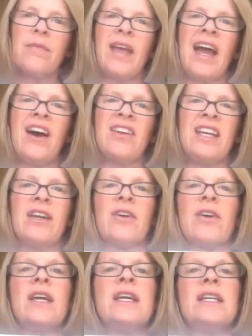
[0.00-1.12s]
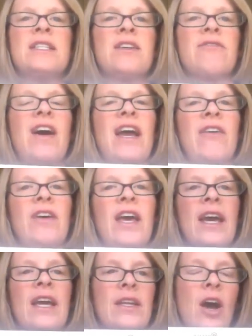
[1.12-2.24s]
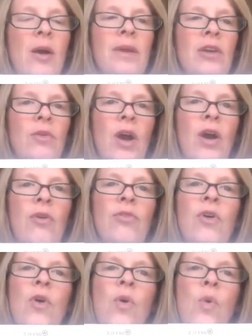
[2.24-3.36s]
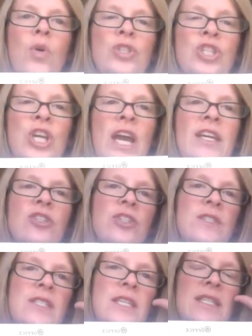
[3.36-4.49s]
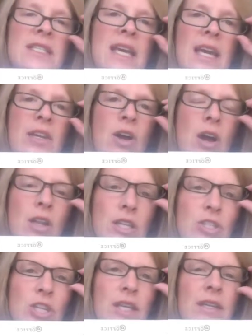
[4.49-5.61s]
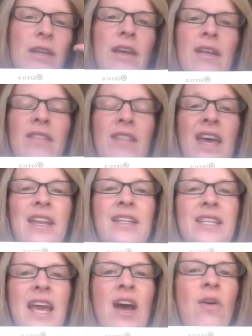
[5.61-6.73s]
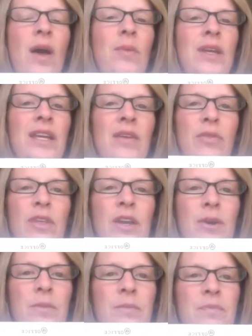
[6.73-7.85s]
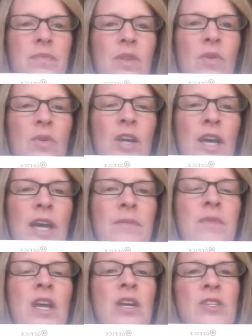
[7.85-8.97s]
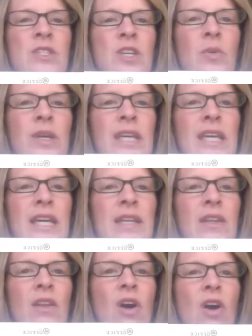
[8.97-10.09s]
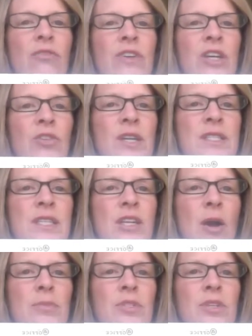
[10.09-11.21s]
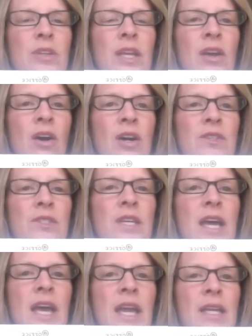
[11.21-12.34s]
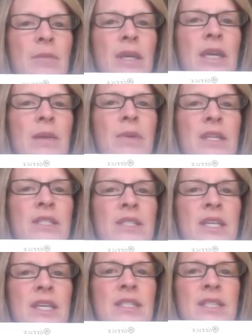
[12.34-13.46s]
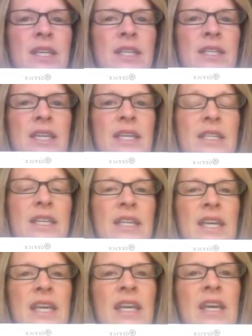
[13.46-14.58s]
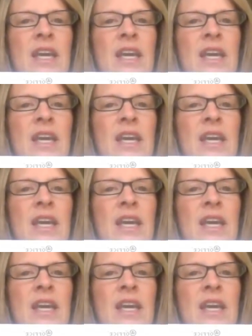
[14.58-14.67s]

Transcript: out here is if I have economic growth or changes in technology. That is how I would get there. Okay? So again, law of increasing opportunity cost, A to B, B to C, C to D, D to E.